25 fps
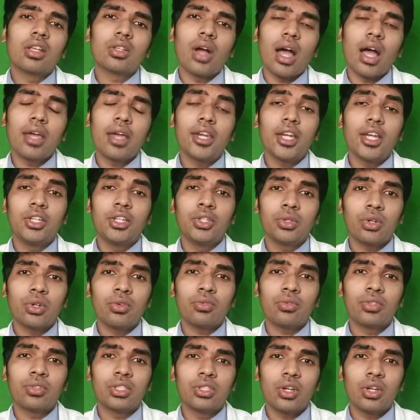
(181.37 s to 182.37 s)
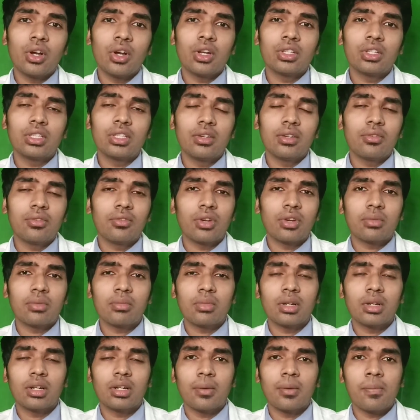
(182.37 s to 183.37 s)
I read neurophysiology
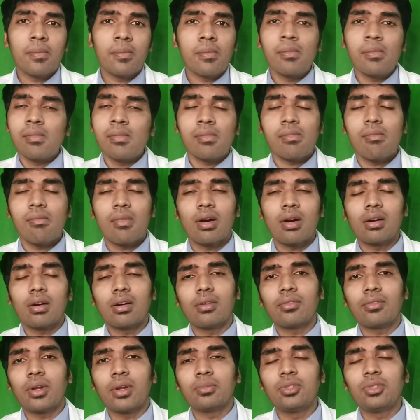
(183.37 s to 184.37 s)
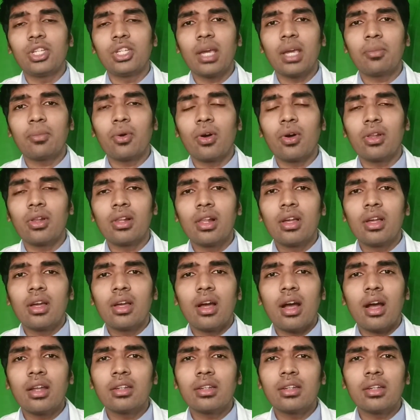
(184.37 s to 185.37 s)
from G.K. Paul,
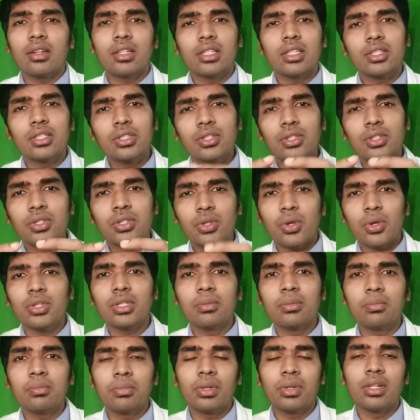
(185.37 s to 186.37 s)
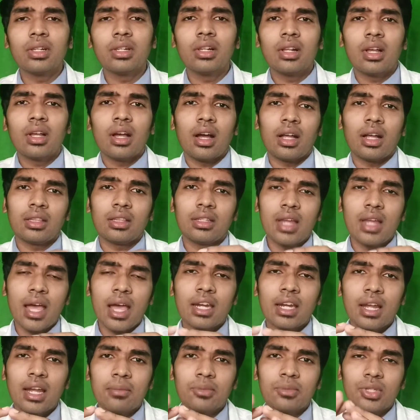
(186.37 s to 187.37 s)
and it is so simple and the
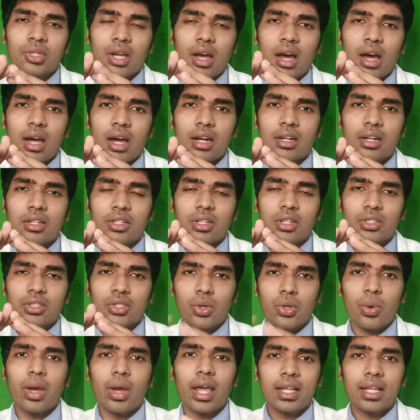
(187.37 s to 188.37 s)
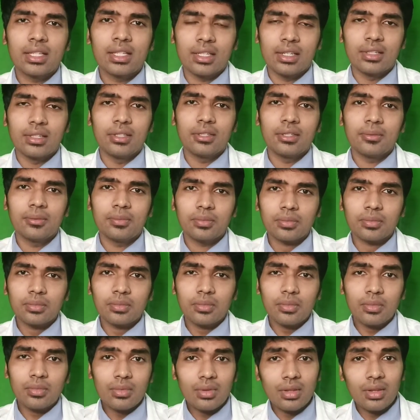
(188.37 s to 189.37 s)
diagrams are so excellent.
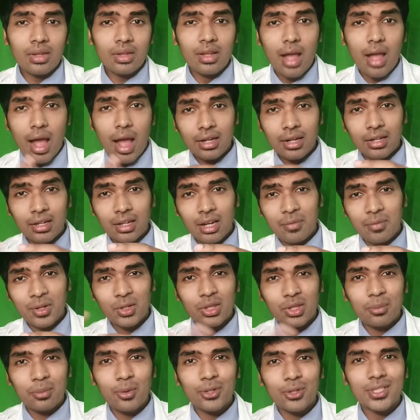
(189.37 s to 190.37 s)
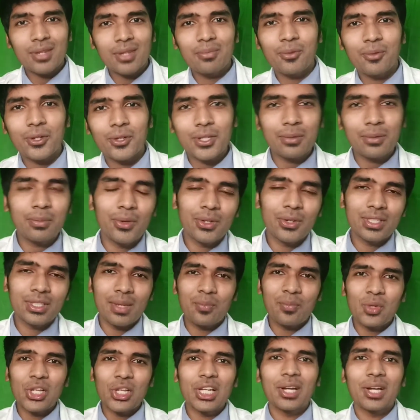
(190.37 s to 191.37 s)
And coming to the most important book,
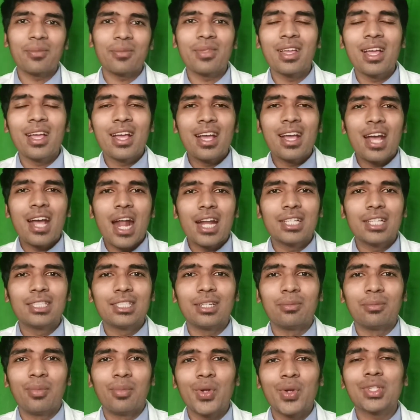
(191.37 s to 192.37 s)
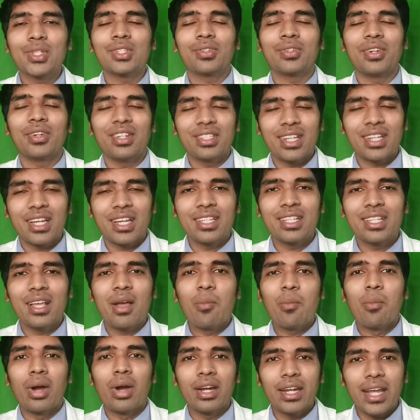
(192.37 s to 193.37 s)
Simbalingam, it is the most criticized
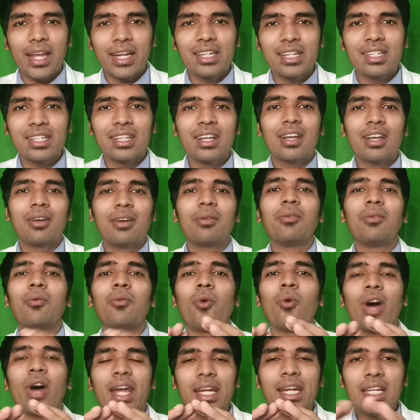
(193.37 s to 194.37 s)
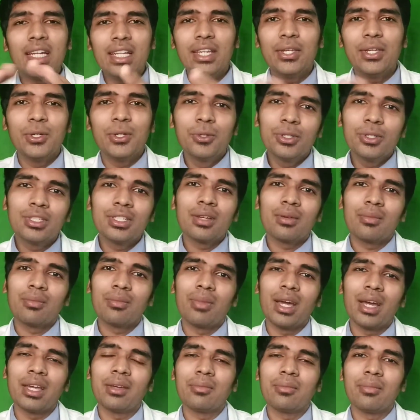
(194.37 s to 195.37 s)
but it widely used
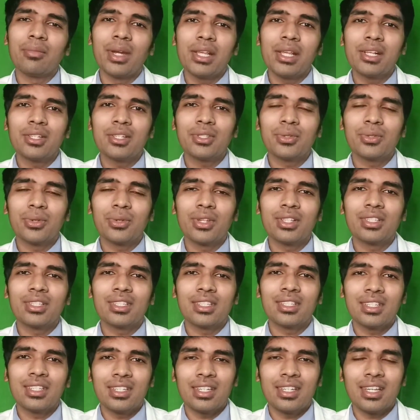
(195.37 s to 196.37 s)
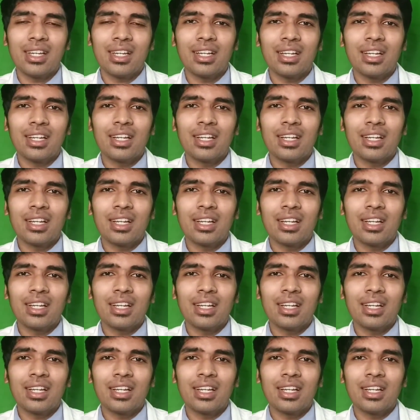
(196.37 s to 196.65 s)
by medical students in India.